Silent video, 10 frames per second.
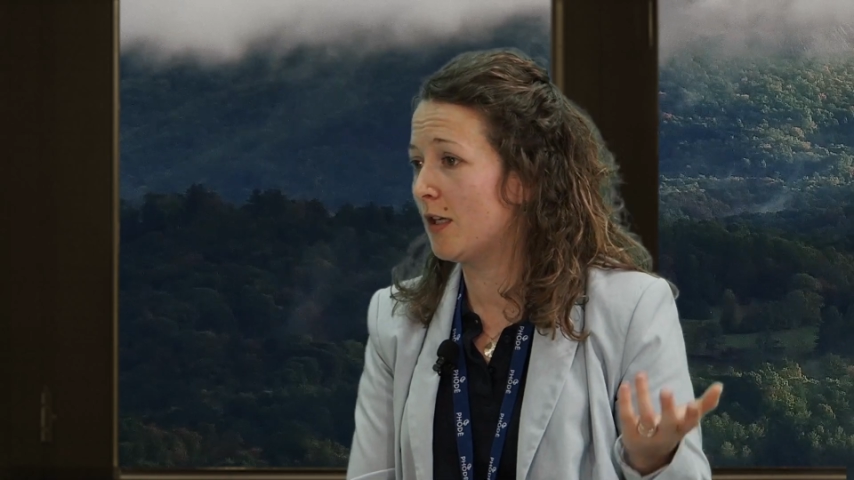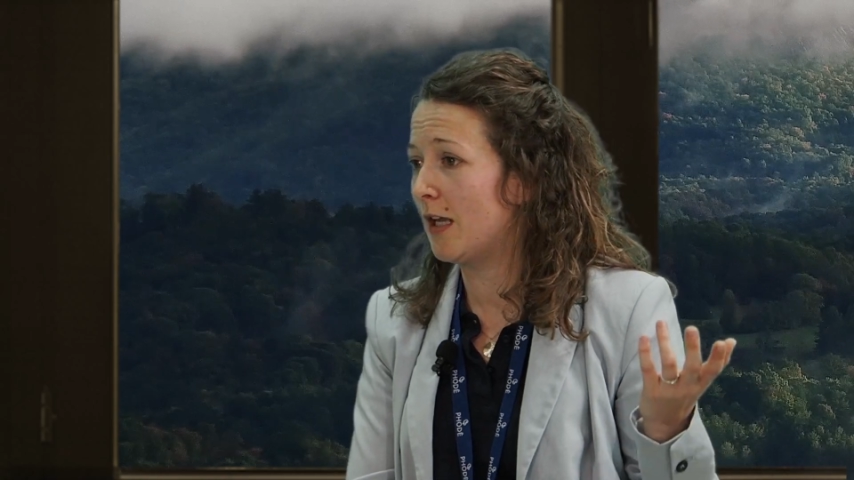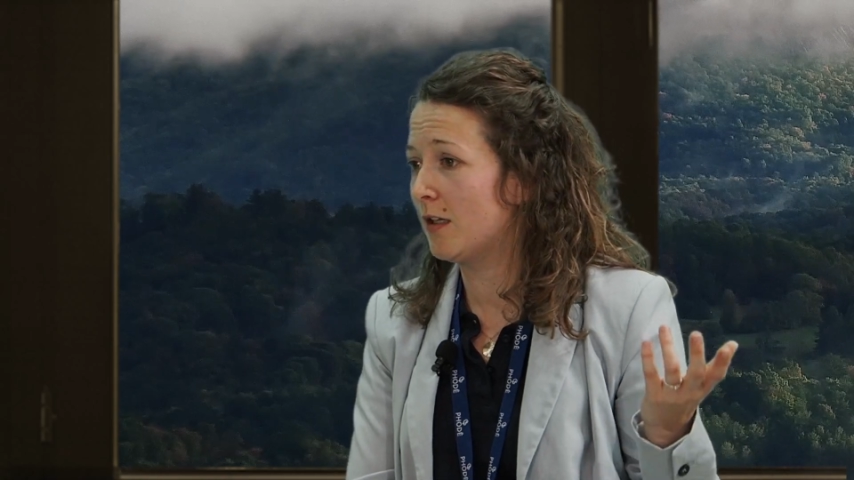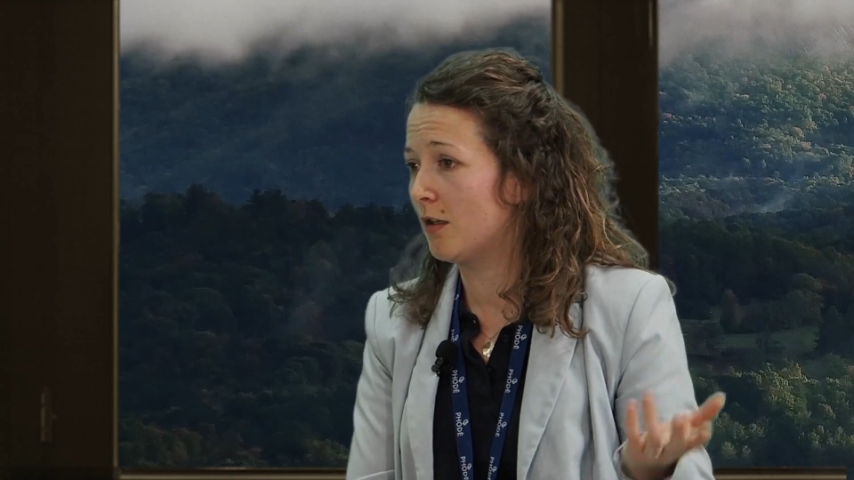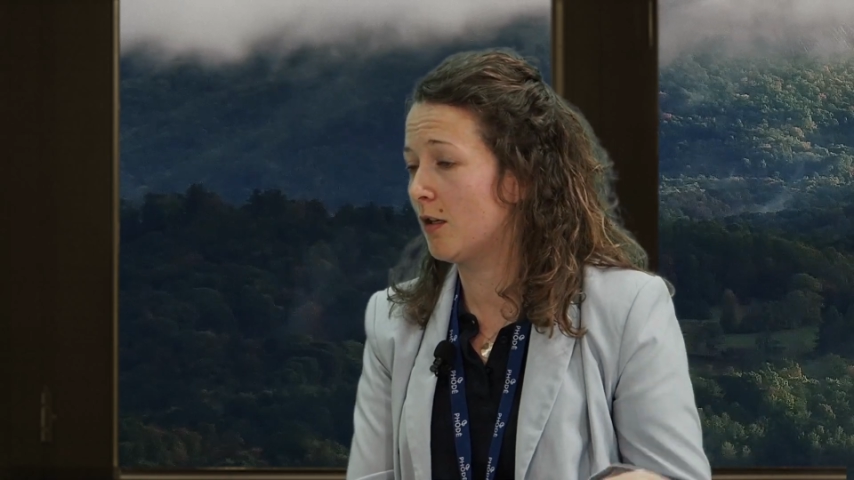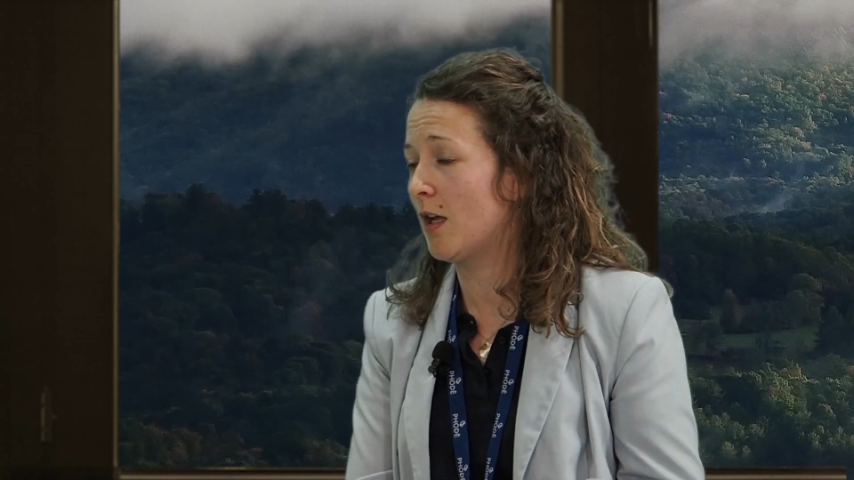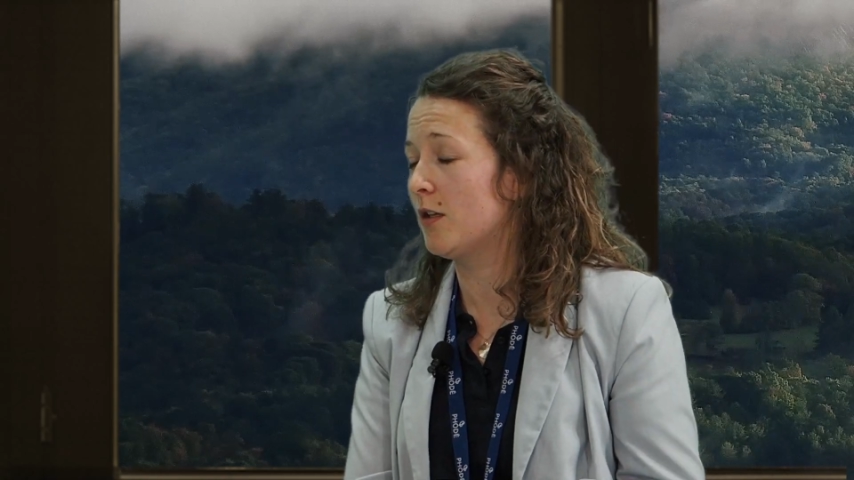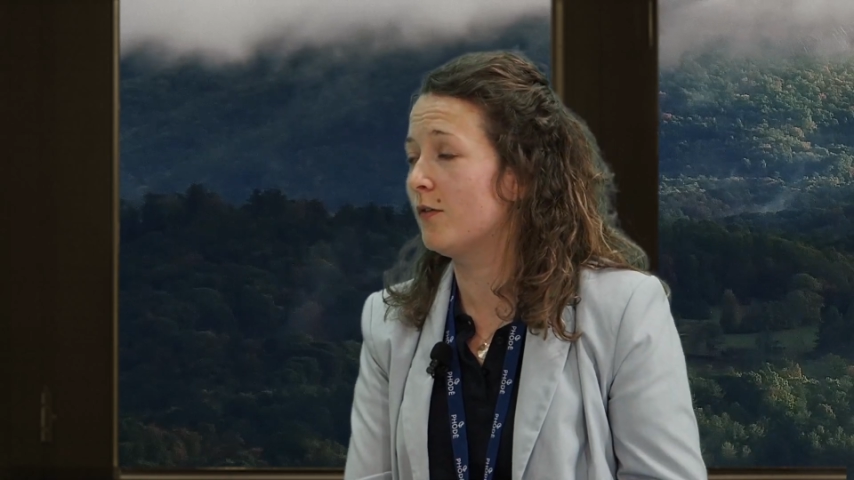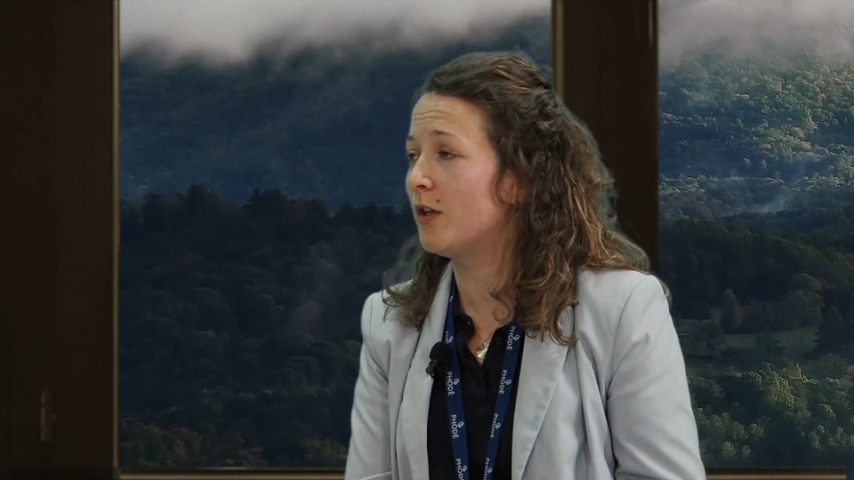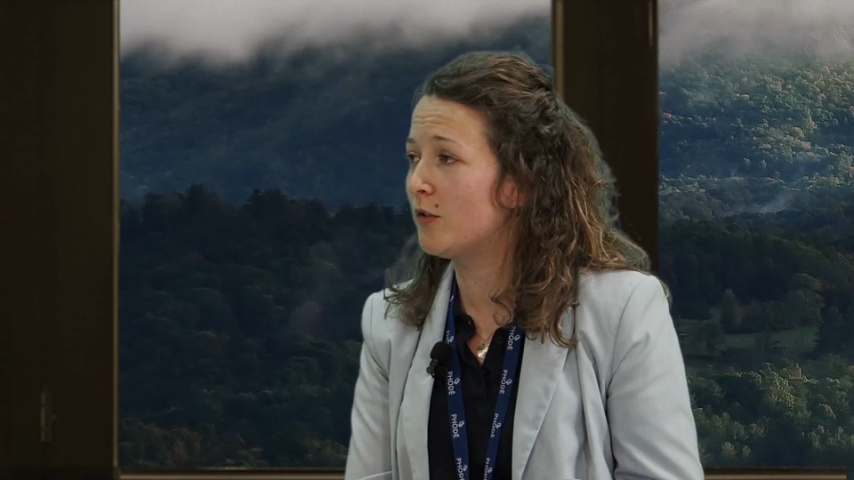and
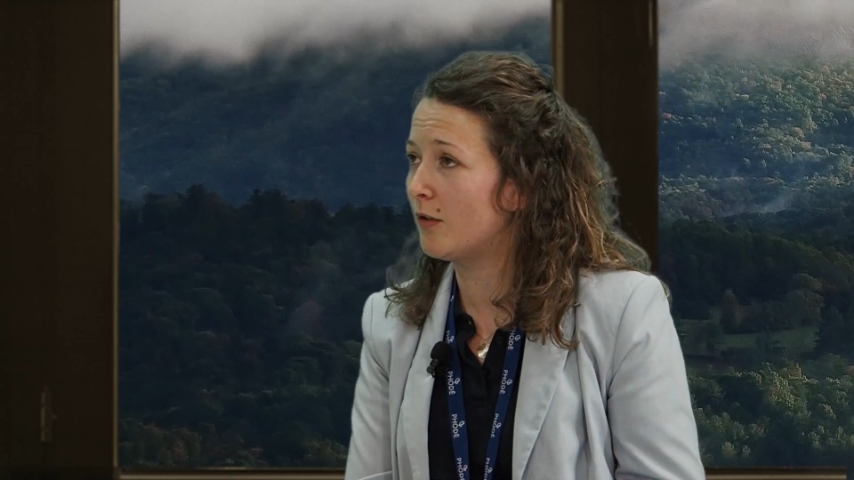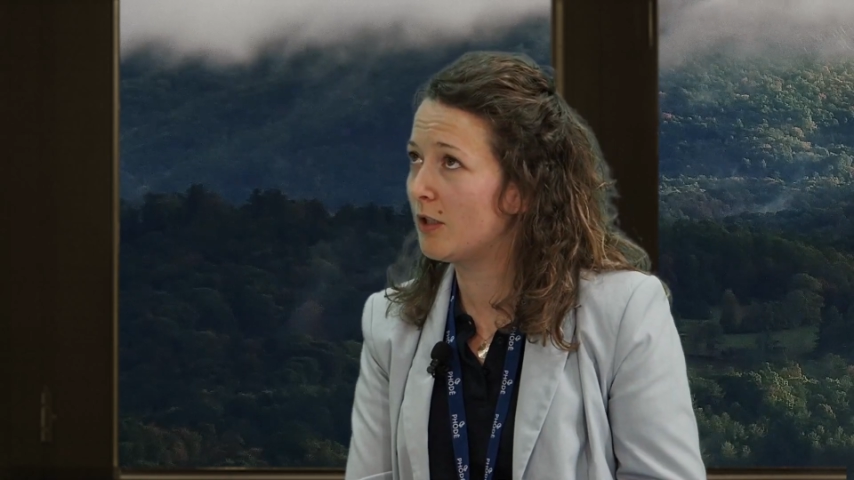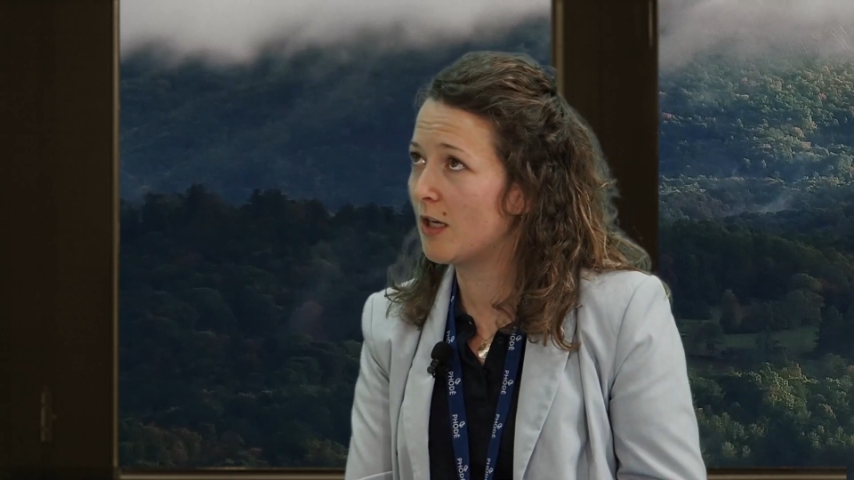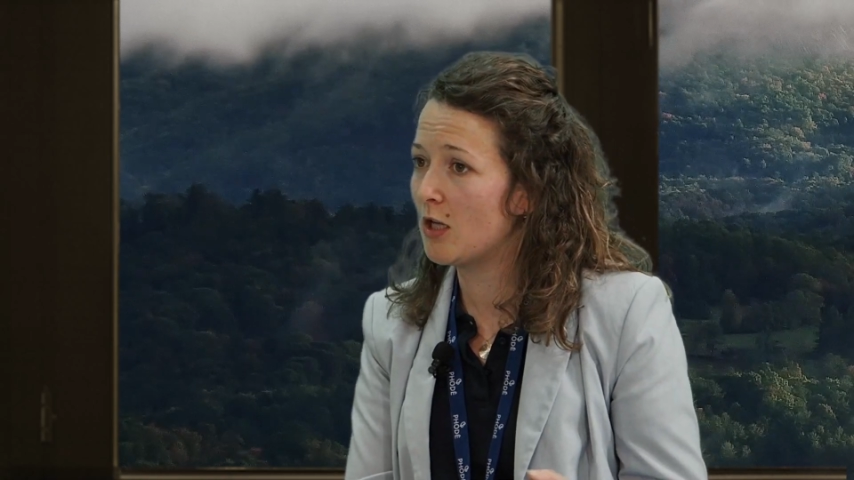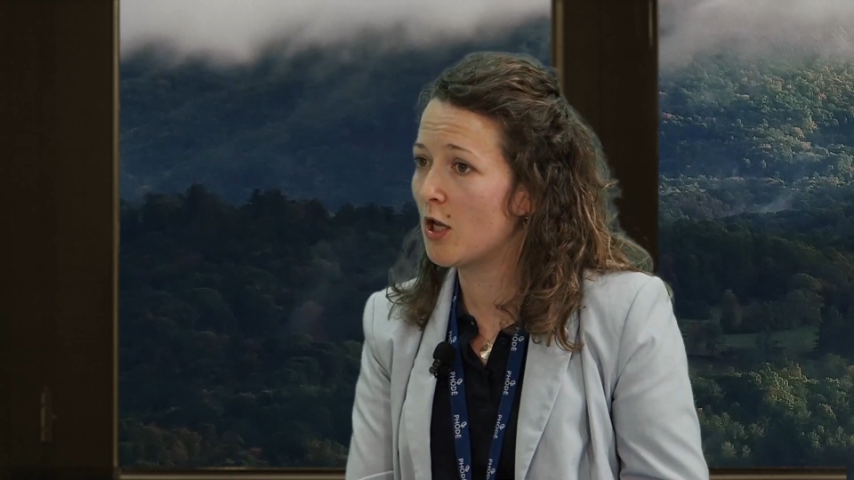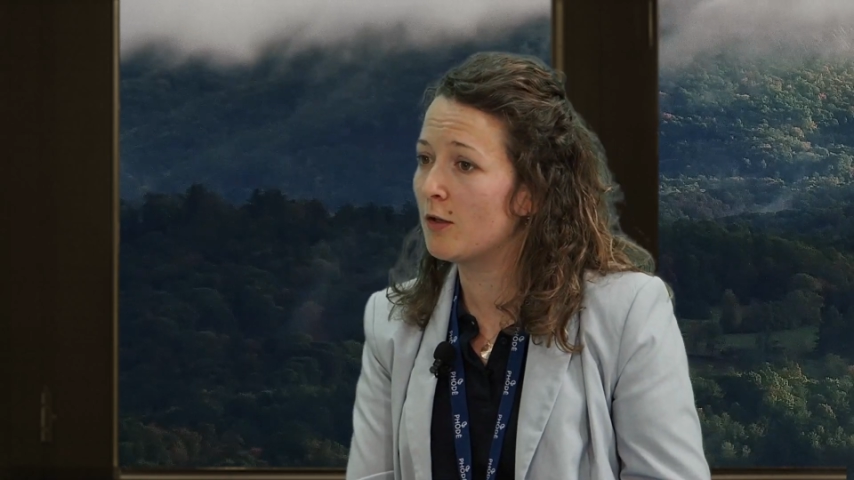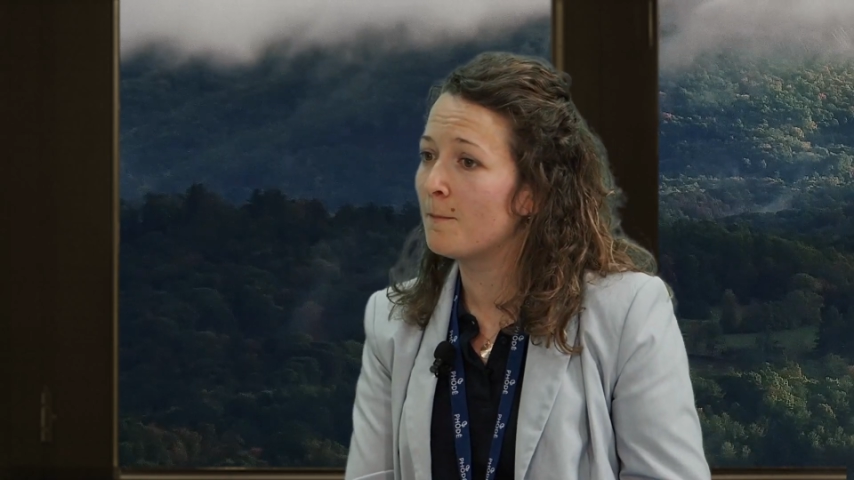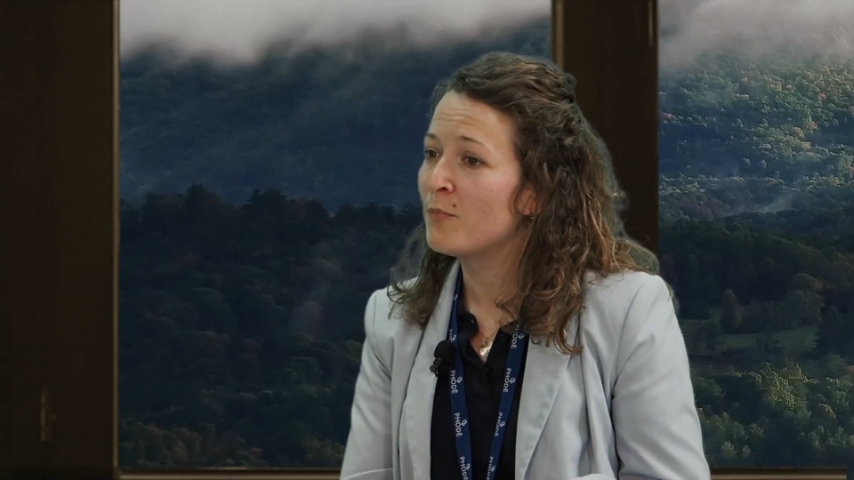the veterinarian